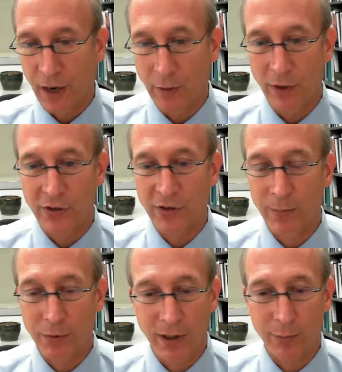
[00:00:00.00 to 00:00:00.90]
and we
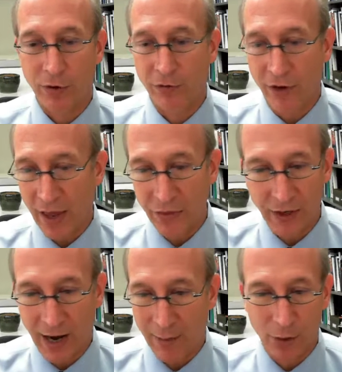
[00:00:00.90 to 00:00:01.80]
simply prevent
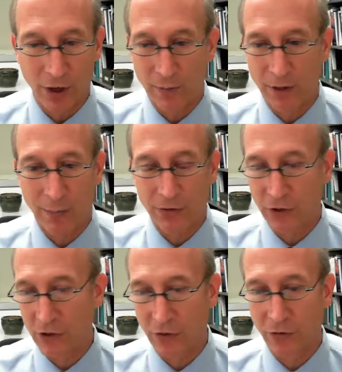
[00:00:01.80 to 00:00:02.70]
the amyloid
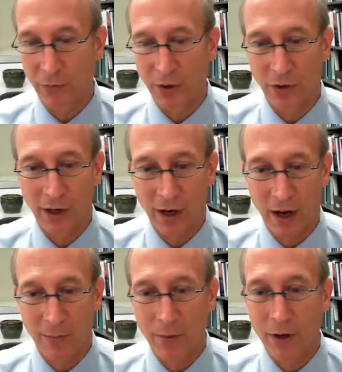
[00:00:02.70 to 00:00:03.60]
deposition from building
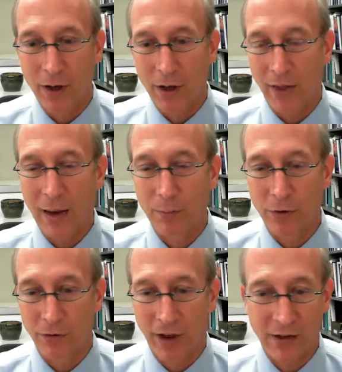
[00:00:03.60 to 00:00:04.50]
up, that
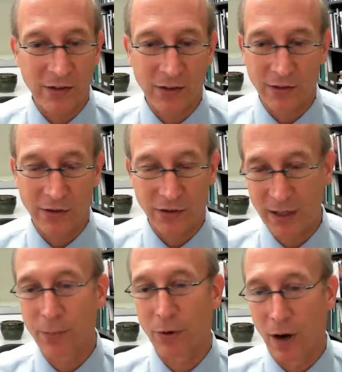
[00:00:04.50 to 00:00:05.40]
prevents the
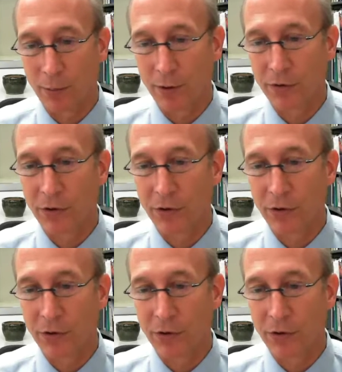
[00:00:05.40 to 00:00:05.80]
sleep problem.